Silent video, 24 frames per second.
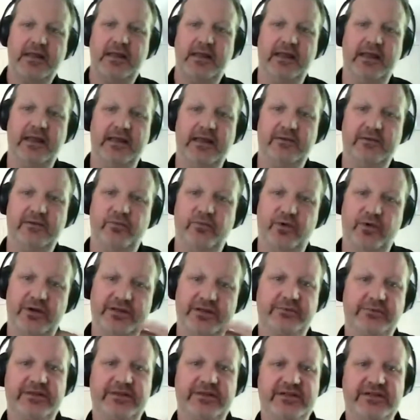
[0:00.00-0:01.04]
and what
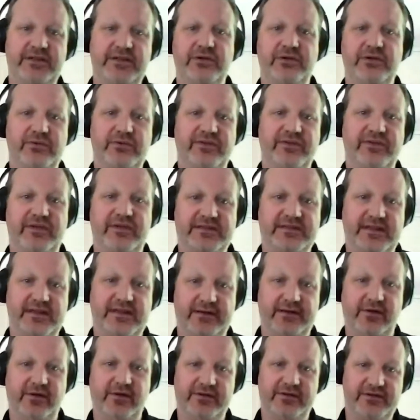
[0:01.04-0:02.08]
do we do with these
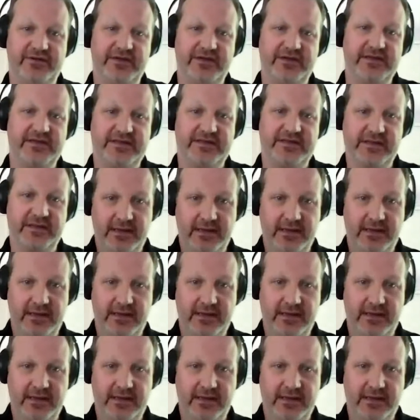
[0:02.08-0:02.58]
technologies?